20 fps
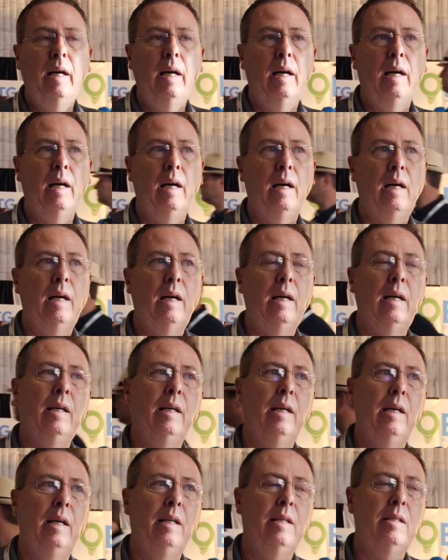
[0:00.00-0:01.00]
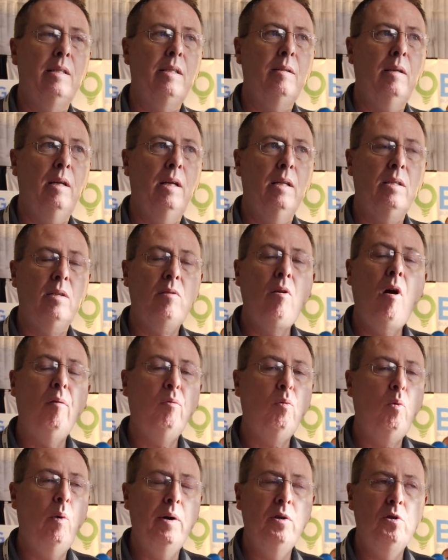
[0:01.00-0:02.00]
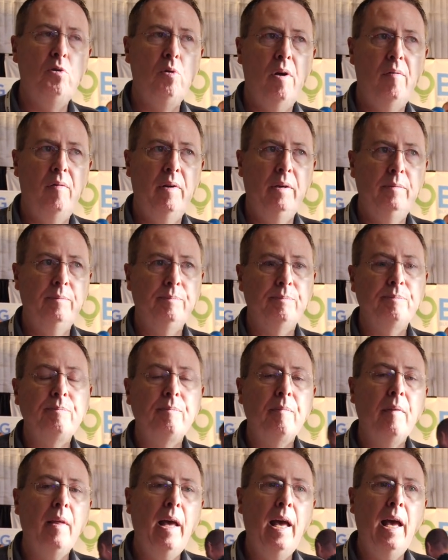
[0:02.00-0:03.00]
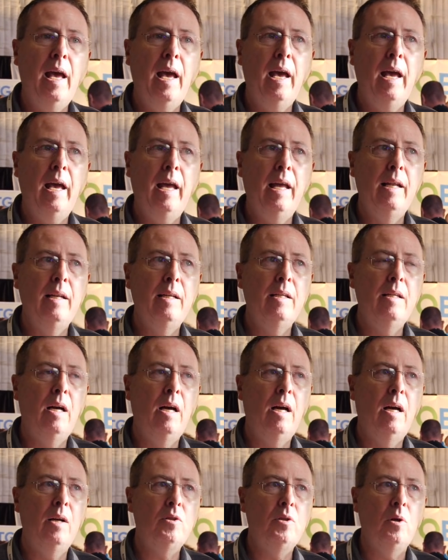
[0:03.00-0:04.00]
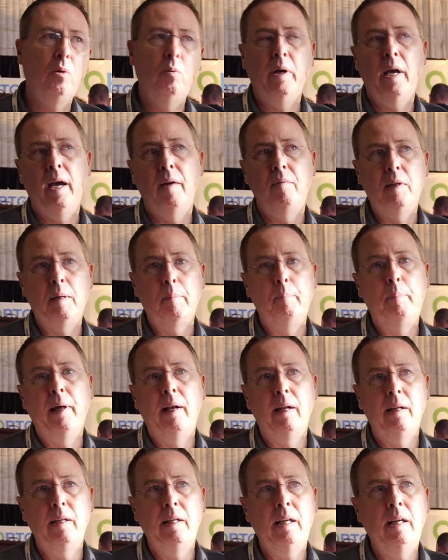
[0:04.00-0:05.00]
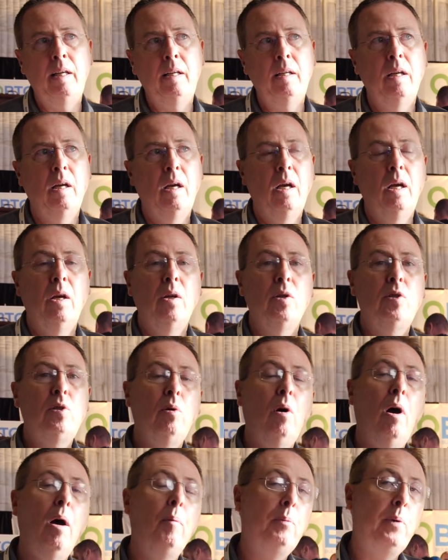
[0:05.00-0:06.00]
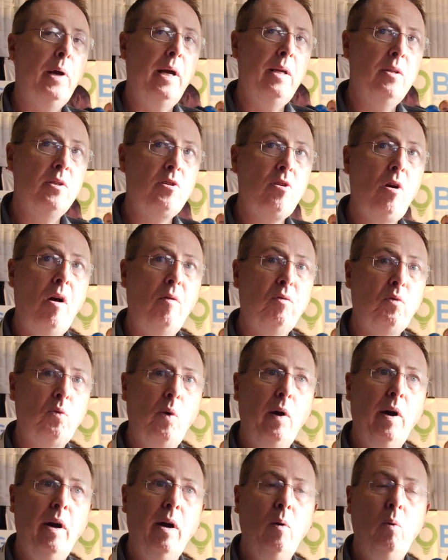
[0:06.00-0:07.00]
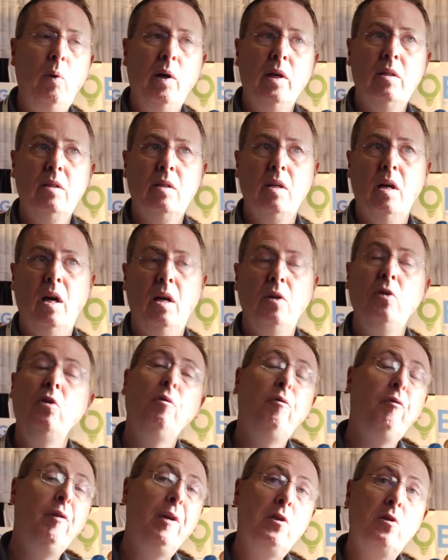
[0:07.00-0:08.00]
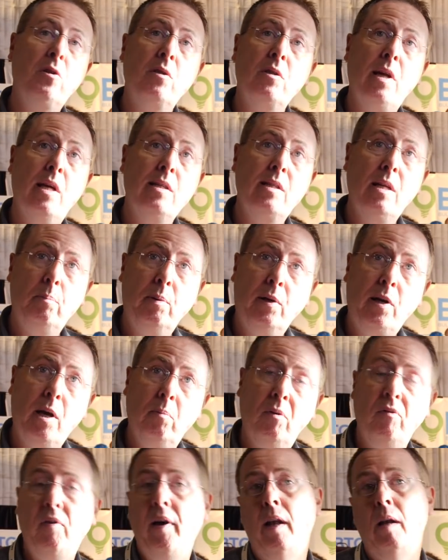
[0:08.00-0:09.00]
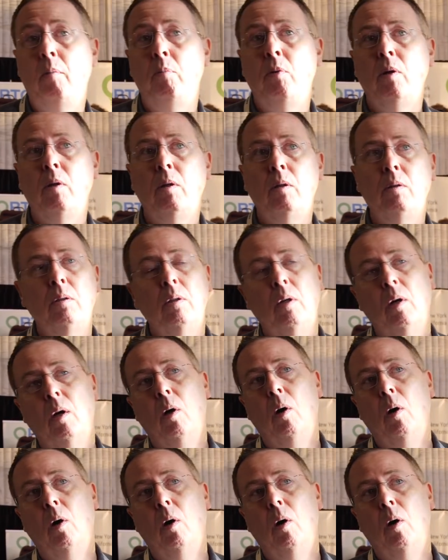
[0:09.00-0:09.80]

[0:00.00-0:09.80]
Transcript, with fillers: Uh, it's it's software driven, and uh, so we have the ability to upgrade the software with uh, new features as they become available